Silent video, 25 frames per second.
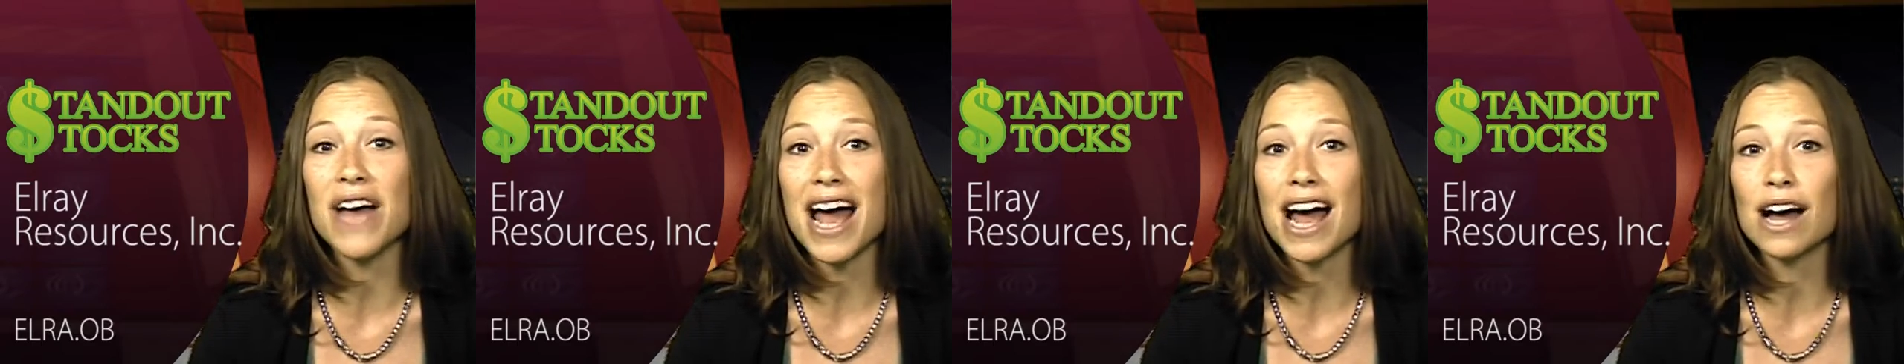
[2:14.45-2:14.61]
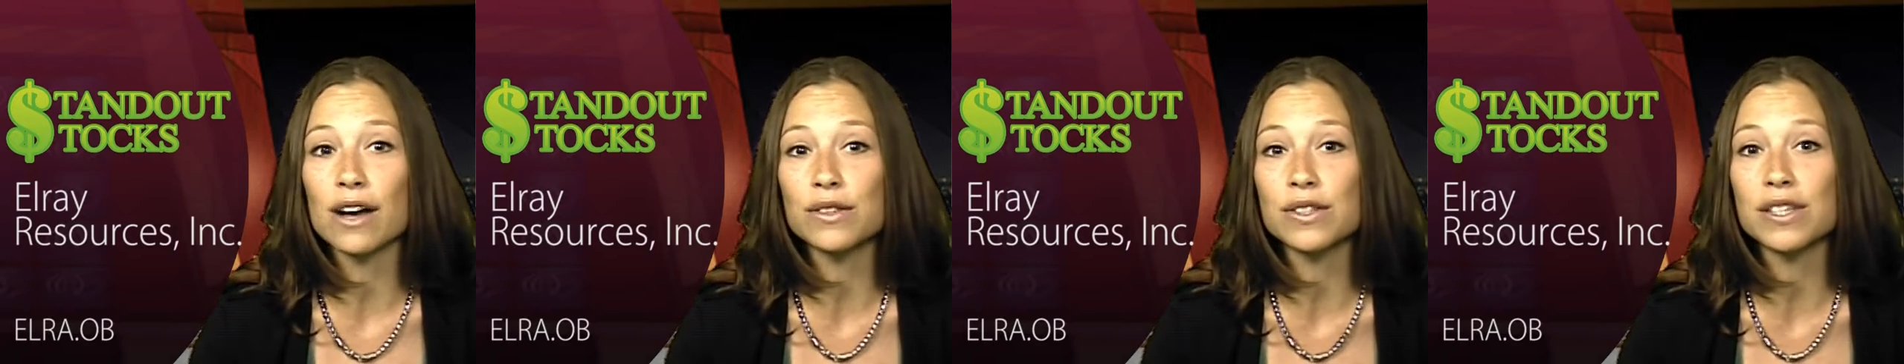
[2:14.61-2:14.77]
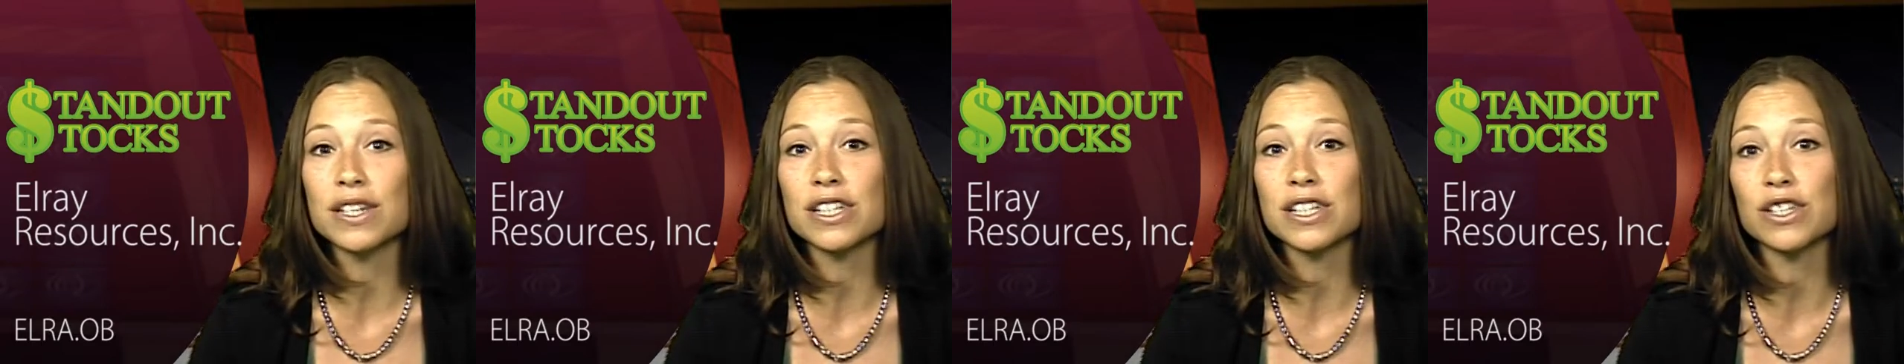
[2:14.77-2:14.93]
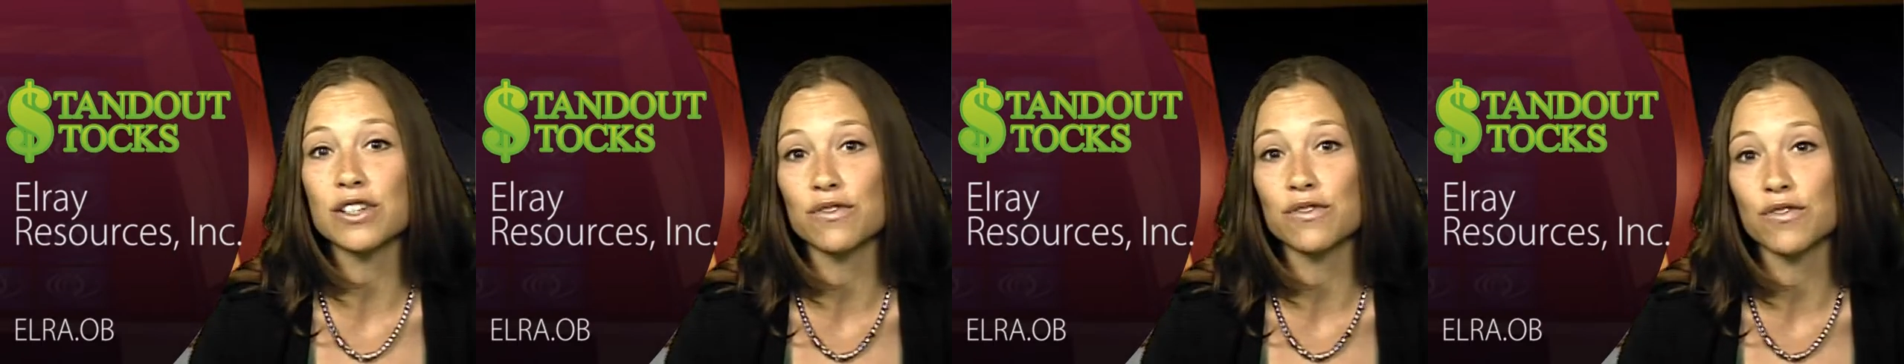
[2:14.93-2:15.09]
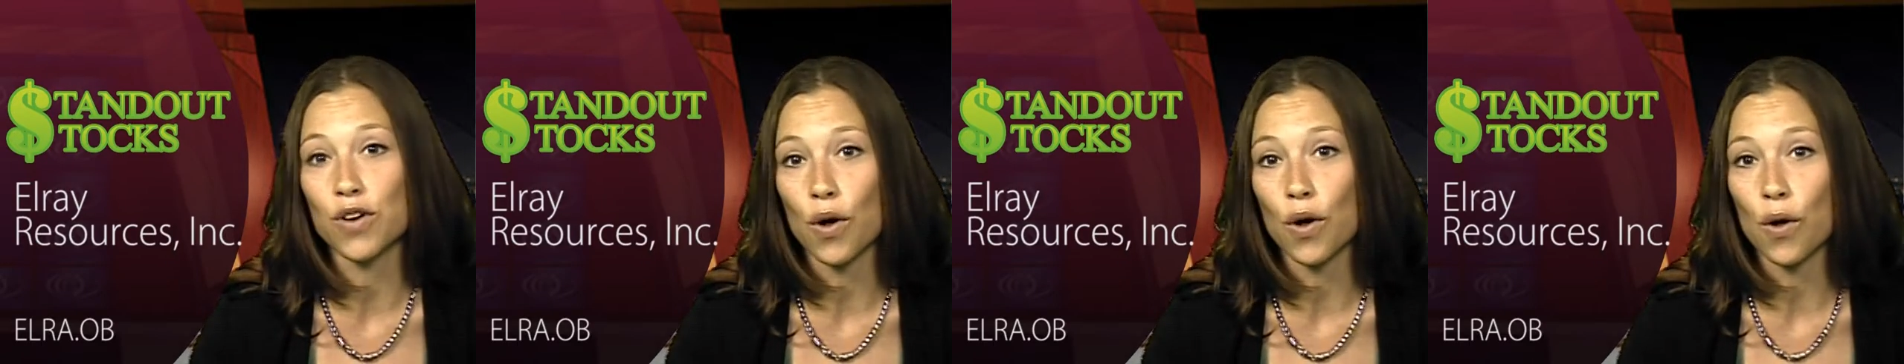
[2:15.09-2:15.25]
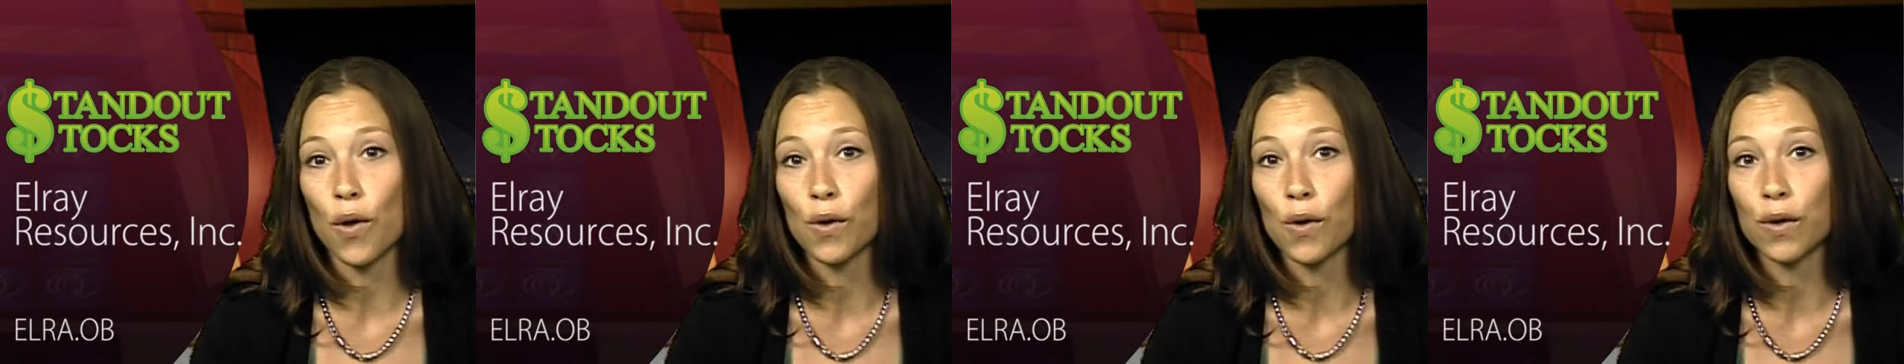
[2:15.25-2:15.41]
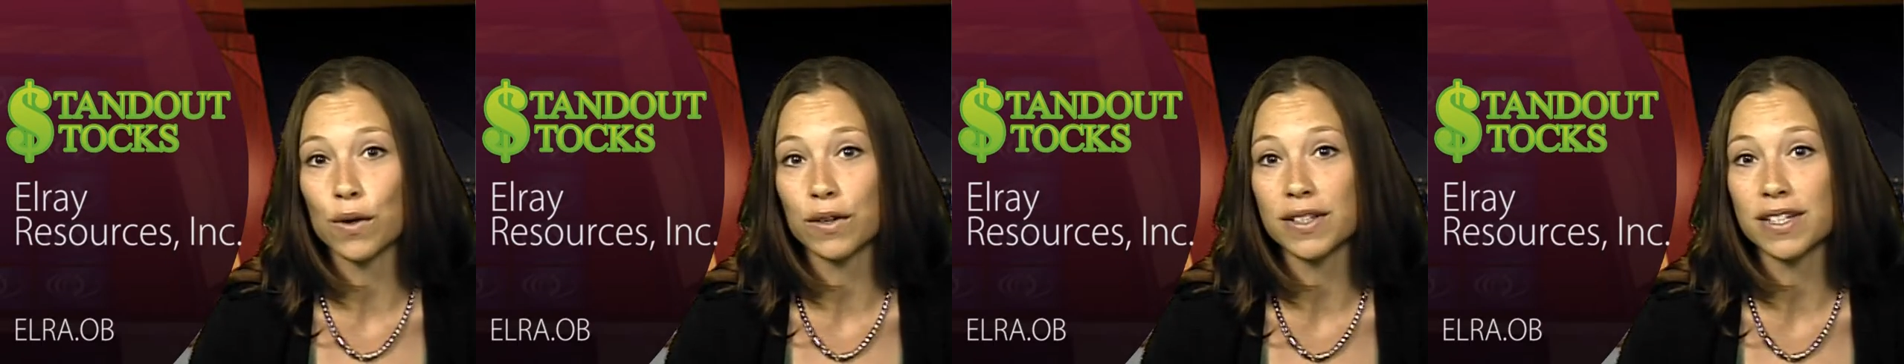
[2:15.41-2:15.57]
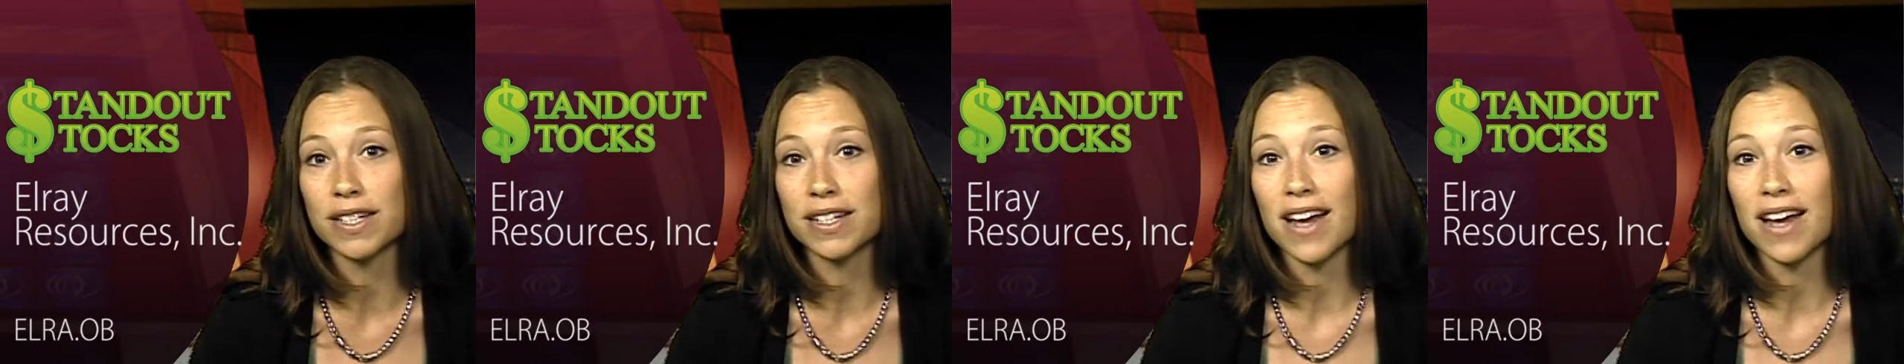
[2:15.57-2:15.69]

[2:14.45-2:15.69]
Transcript: ounces of gold